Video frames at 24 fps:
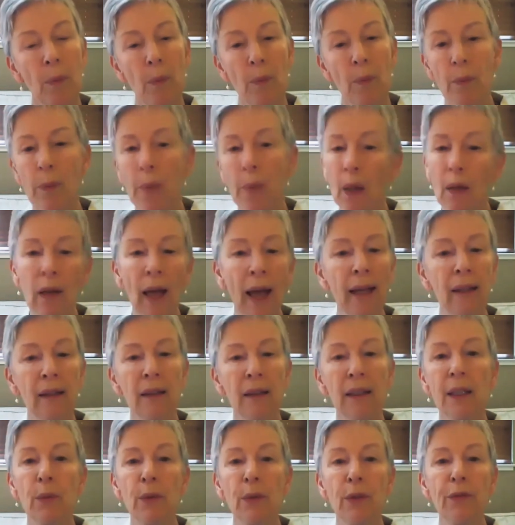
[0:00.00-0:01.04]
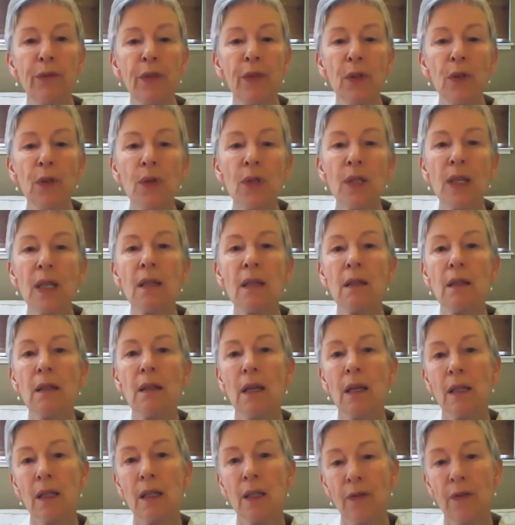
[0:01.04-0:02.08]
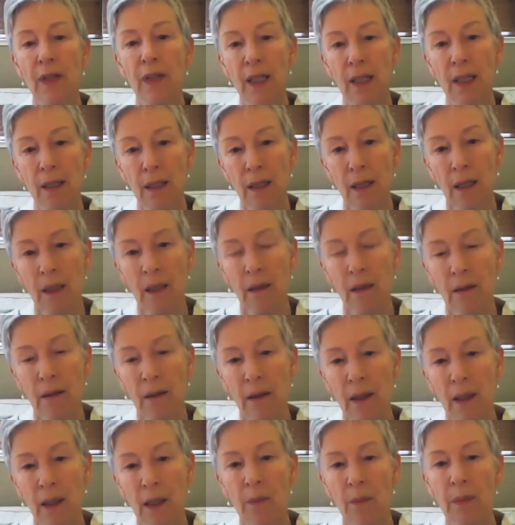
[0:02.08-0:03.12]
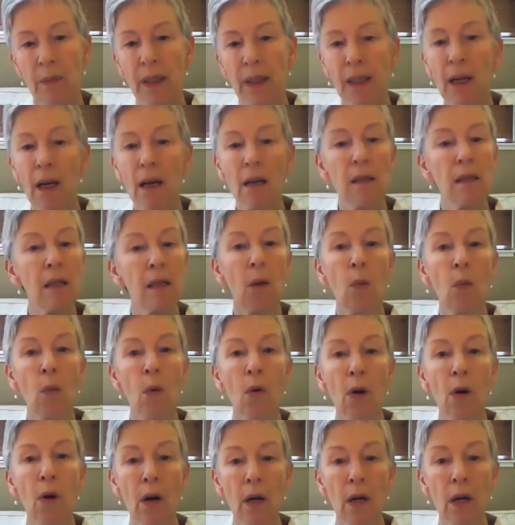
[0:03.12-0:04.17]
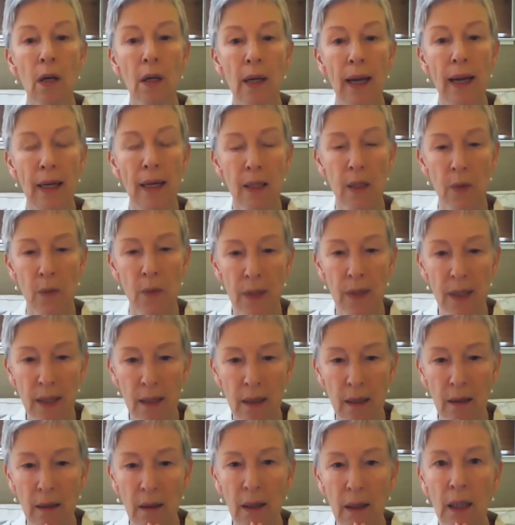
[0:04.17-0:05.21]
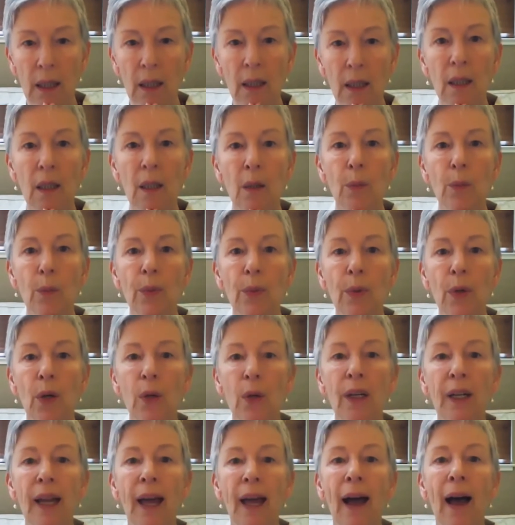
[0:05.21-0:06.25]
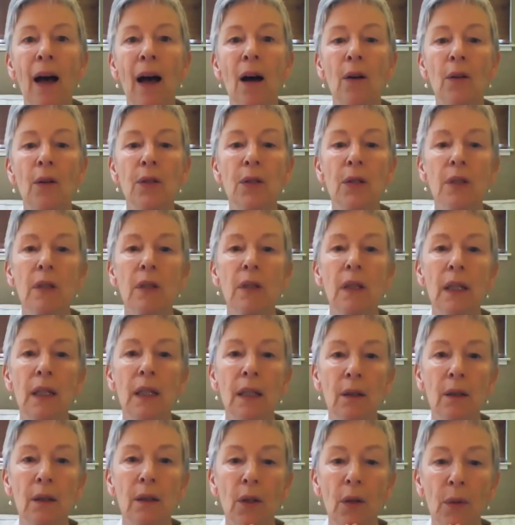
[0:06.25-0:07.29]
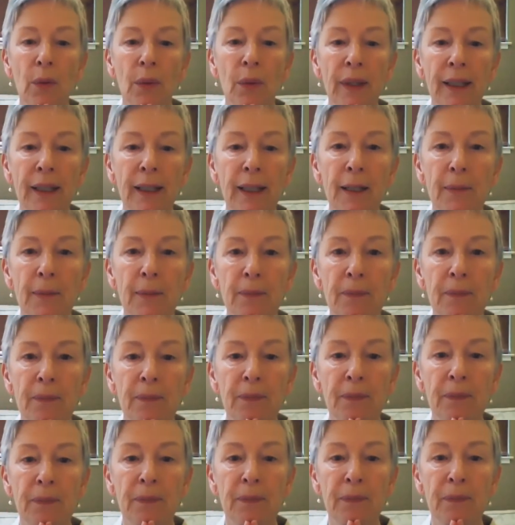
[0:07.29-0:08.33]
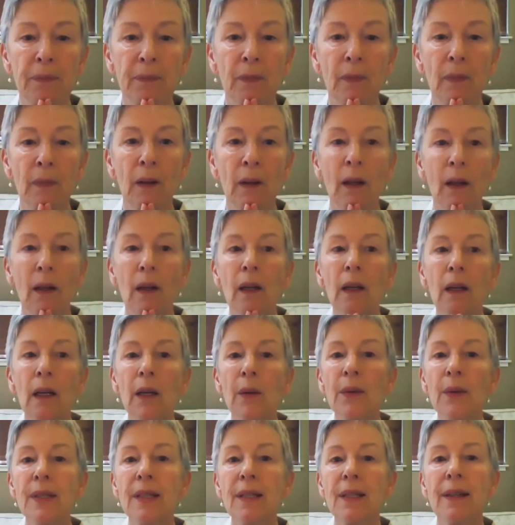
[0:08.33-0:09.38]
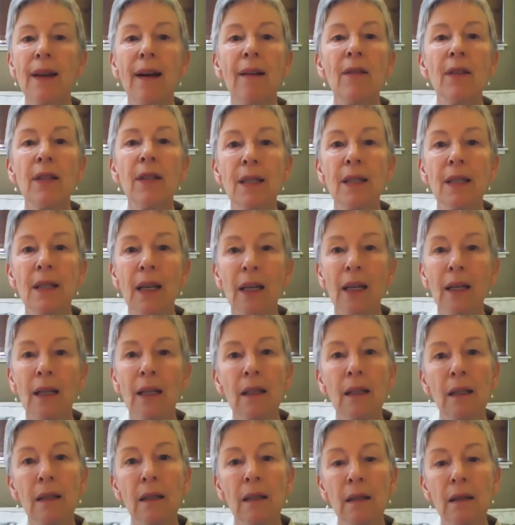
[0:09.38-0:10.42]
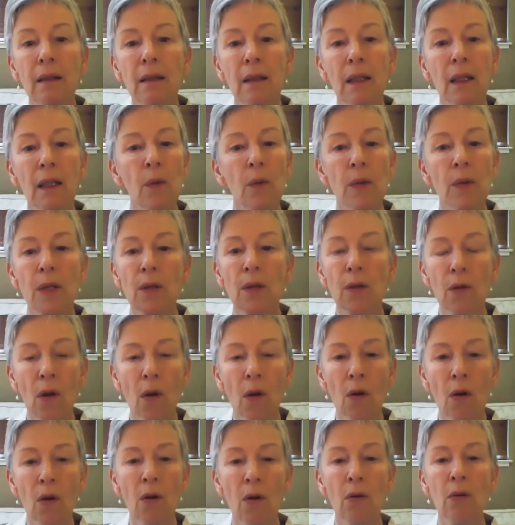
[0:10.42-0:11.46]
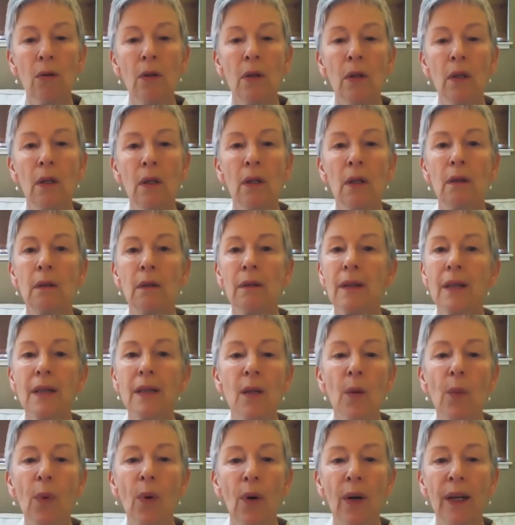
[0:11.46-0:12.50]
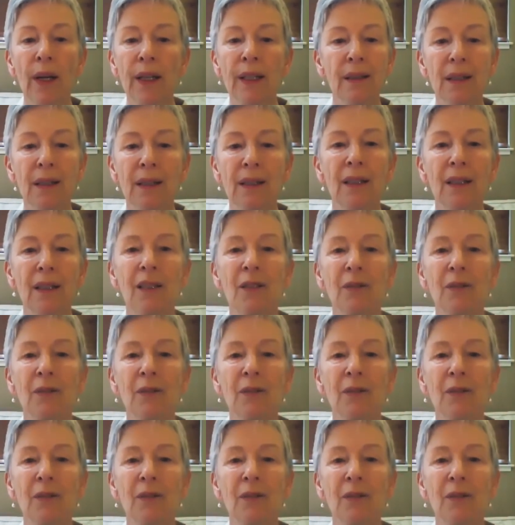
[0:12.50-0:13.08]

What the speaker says: politely refuses his visa because the war has recently broken out in Korea. He was devastated. He was so disappointed.